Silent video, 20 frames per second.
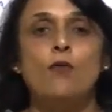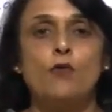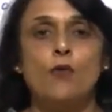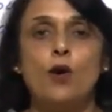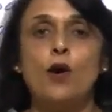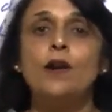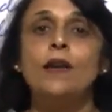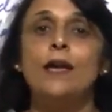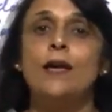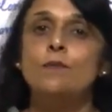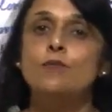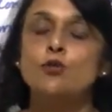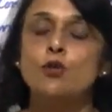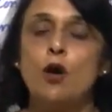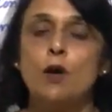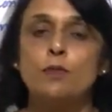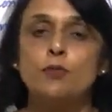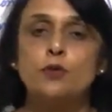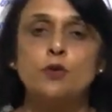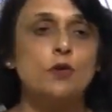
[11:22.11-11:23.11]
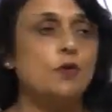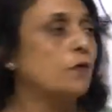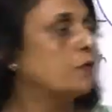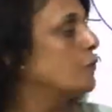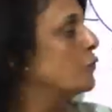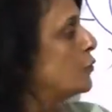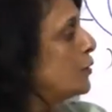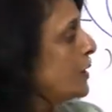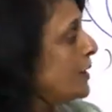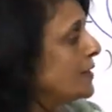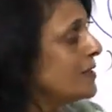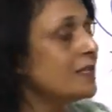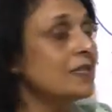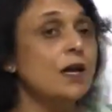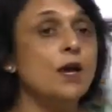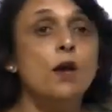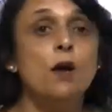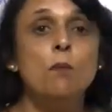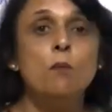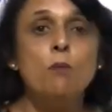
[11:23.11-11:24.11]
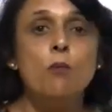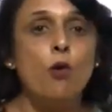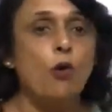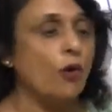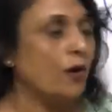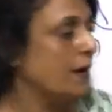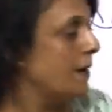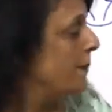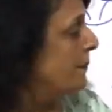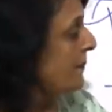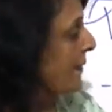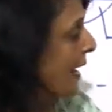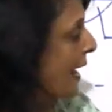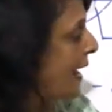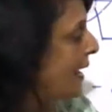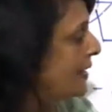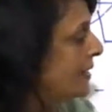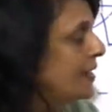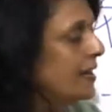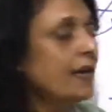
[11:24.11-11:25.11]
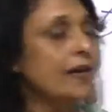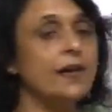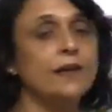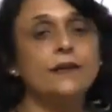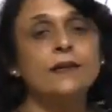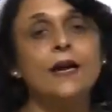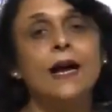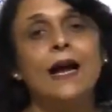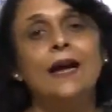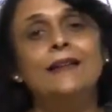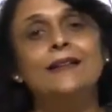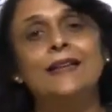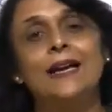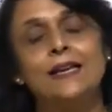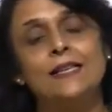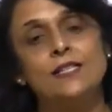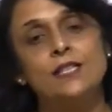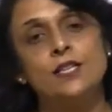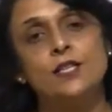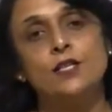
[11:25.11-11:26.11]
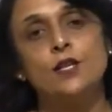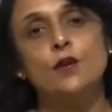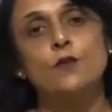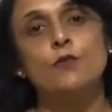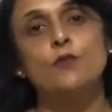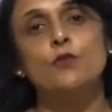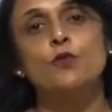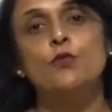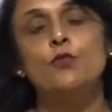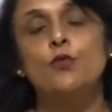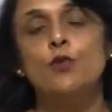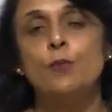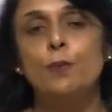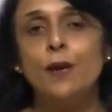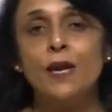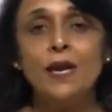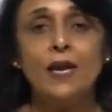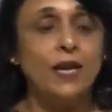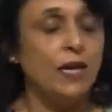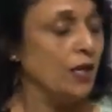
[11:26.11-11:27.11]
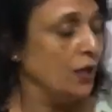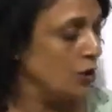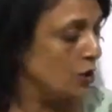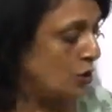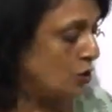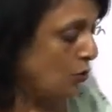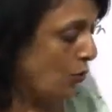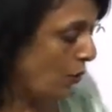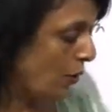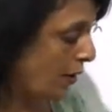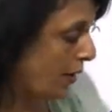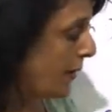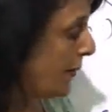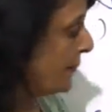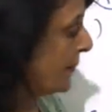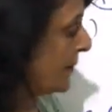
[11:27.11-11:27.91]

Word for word: for absorption of food is more. And here the undigested food would be stored.